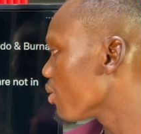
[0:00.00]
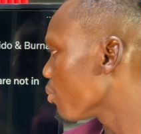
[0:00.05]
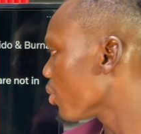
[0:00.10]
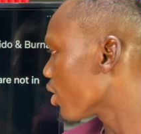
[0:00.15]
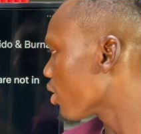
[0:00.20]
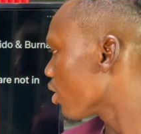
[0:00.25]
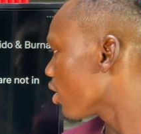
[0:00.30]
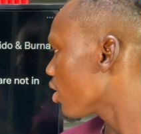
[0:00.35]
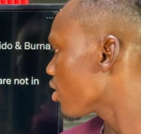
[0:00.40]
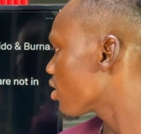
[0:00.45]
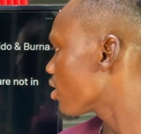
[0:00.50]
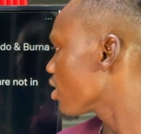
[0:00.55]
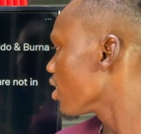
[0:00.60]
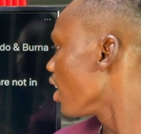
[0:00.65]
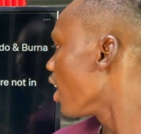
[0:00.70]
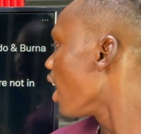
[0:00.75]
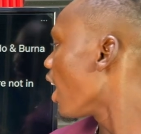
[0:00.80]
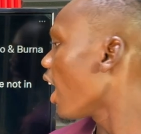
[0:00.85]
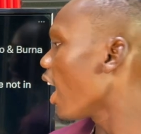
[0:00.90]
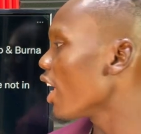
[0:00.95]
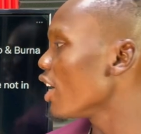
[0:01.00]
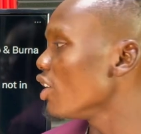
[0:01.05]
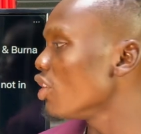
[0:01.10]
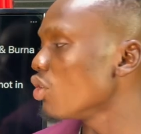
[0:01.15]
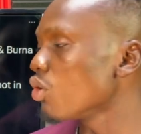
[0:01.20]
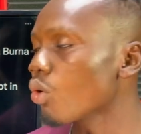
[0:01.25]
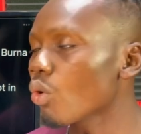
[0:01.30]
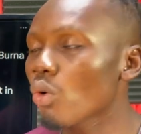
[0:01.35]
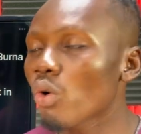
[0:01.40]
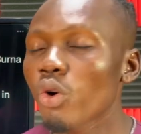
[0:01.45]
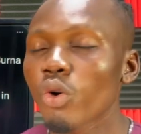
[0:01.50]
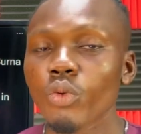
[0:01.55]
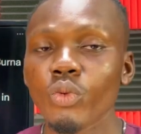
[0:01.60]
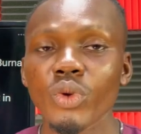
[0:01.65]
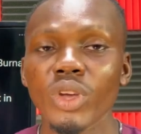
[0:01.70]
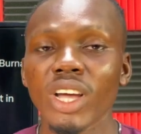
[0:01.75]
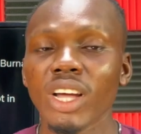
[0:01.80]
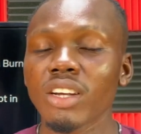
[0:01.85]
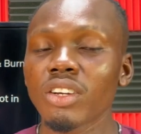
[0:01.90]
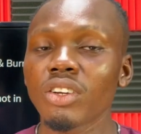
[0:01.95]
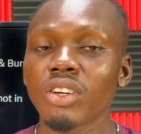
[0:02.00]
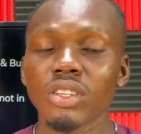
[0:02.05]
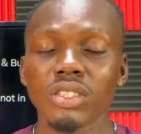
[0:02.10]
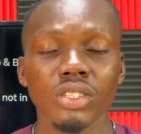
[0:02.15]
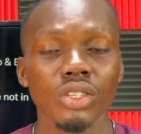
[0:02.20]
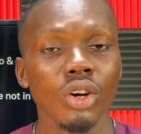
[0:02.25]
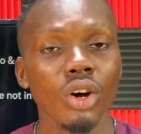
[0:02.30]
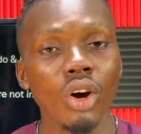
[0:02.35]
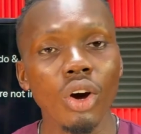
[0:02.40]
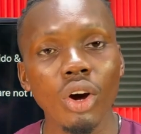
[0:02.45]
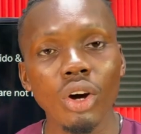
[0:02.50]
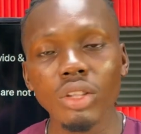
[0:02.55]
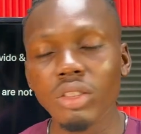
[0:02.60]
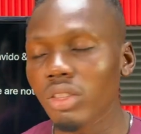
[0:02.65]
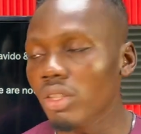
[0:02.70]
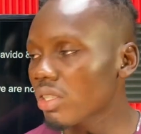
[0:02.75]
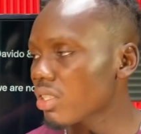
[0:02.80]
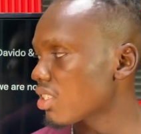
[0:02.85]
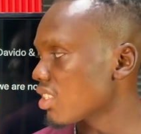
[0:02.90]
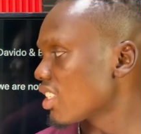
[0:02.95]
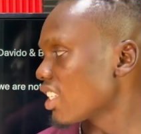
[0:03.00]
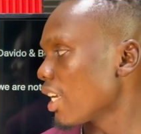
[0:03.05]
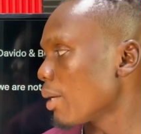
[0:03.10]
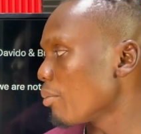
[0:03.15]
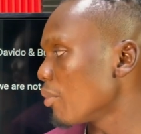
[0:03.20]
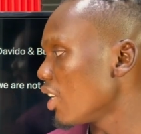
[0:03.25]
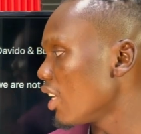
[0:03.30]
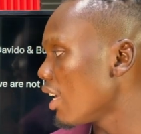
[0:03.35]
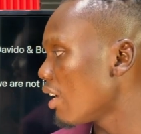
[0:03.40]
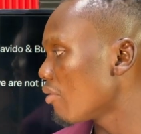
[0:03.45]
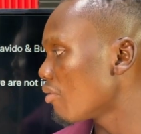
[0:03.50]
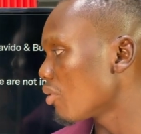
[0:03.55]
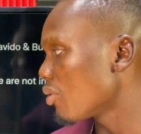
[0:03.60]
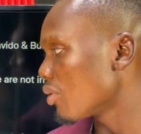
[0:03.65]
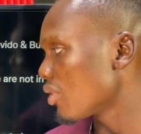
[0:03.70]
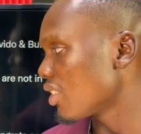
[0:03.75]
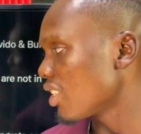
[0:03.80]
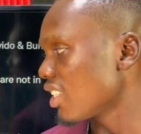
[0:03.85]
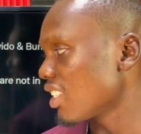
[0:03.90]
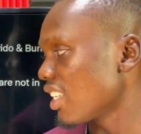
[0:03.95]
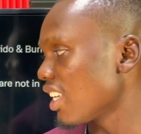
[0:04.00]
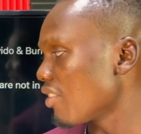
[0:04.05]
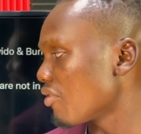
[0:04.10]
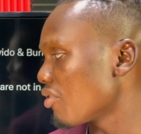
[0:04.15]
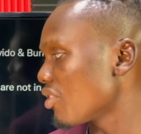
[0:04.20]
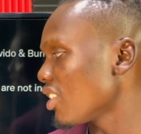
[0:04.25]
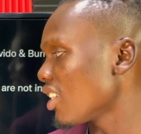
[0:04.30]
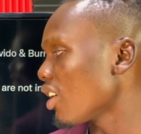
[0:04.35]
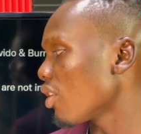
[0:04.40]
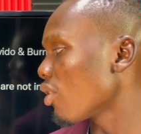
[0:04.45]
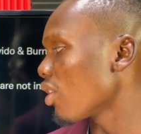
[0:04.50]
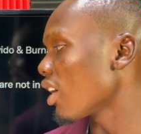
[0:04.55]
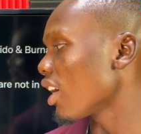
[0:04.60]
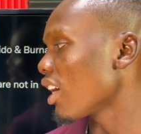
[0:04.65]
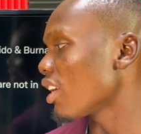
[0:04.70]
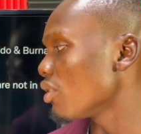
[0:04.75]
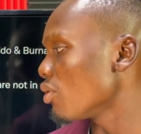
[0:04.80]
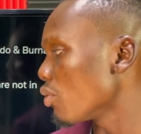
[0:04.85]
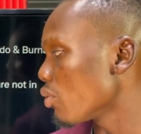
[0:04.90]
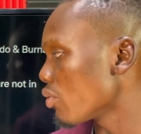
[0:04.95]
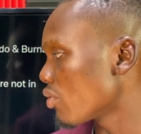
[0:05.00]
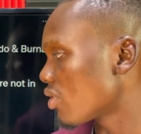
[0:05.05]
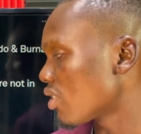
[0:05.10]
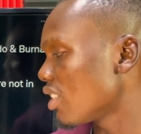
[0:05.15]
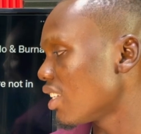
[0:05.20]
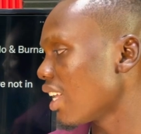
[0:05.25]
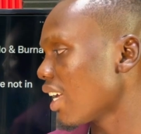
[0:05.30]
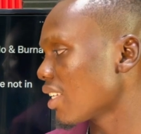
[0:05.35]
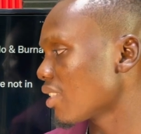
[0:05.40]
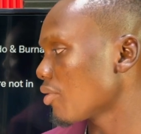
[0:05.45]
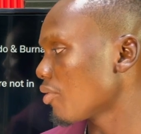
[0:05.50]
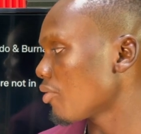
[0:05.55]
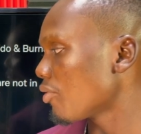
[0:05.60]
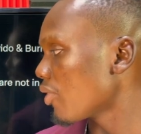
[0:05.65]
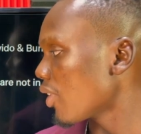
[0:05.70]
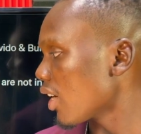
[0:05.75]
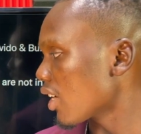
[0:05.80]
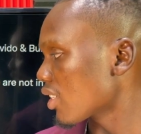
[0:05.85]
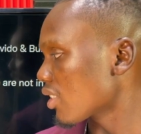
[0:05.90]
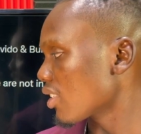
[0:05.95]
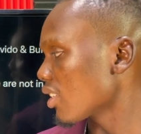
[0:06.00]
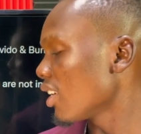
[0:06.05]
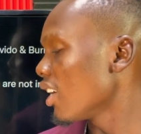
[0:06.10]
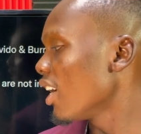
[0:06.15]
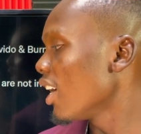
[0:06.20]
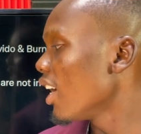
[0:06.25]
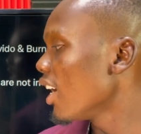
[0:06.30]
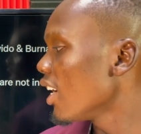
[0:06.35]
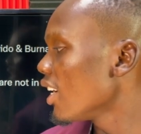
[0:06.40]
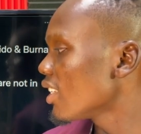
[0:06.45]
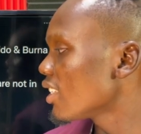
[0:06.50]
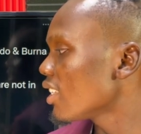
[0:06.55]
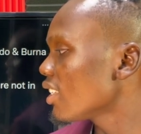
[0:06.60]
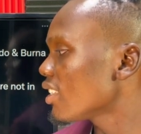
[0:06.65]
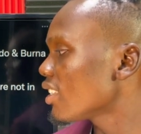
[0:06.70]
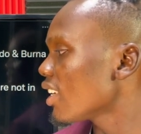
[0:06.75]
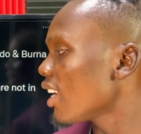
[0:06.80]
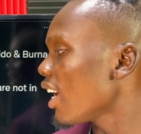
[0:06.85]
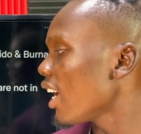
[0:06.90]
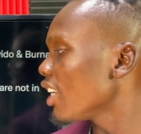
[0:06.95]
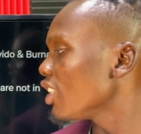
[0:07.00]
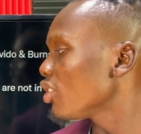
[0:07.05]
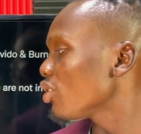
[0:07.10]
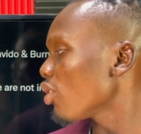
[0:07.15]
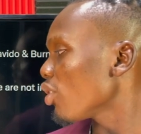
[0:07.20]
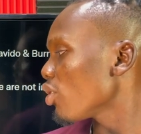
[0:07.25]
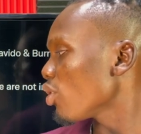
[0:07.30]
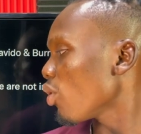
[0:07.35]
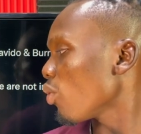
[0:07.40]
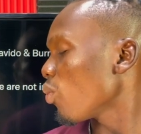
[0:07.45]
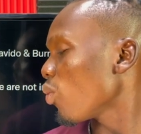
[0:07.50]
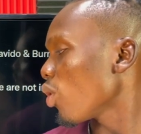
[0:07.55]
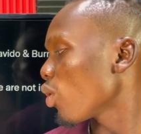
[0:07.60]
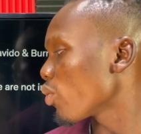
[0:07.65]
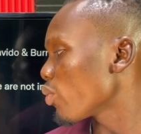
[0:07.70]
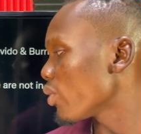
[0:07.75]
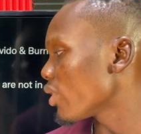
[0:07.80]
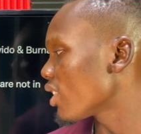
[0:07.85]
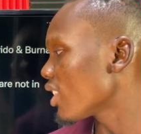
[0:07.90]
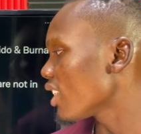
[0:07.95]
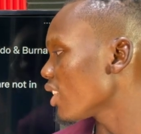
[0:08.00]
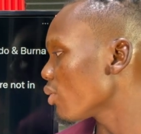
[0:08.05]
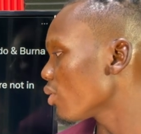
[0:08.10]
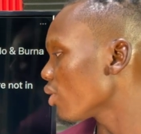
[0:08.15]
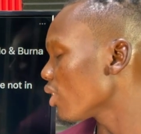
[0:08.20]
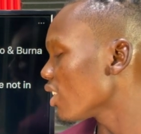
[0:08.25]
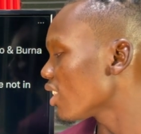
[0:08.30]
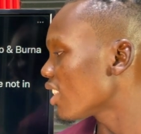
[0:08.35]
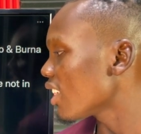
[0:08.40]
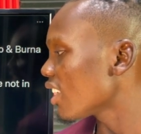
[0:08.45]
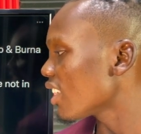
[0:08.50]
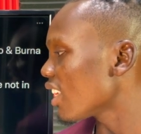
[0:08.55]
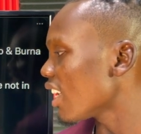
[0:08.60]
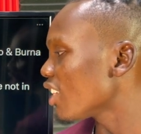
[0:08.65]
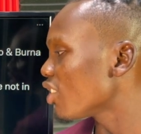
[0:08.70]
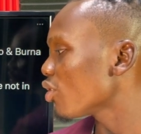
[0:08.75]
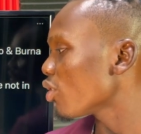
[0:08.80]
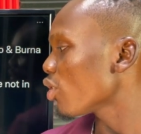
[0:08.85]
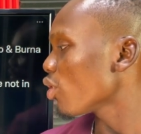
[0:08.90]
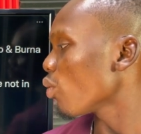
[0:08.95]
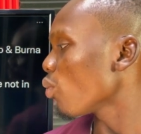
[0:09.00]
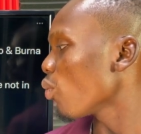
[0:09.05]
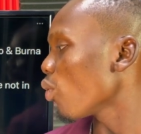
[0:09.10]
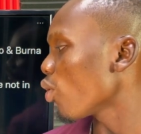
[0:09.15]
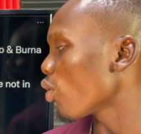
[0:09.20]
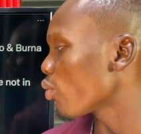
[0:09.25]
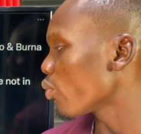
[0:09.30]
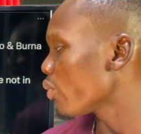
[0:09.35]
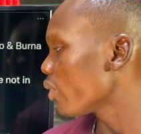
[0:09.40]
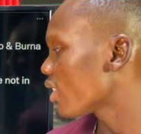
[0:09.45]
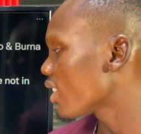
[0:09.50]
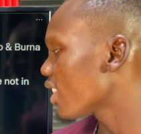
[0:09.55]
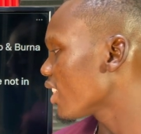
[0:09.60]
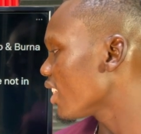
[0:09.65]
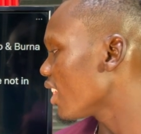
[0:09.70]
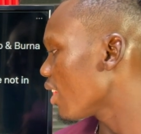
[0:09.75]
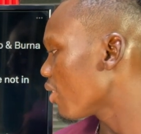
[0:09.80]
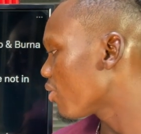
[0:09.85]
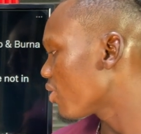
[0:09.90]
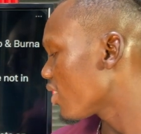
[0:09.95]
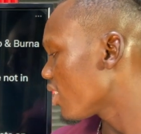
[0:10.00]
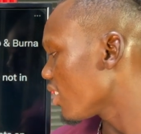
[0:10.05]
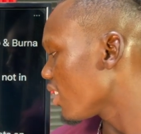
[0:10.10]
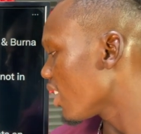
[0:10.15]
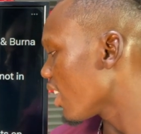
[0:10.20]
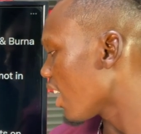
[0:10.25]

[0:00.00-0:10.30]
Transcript: because I know we are not on the same level. It says even the Oga knows that fact. It says enjoy your walk with. He said enjoy your walk, WIZKID FC,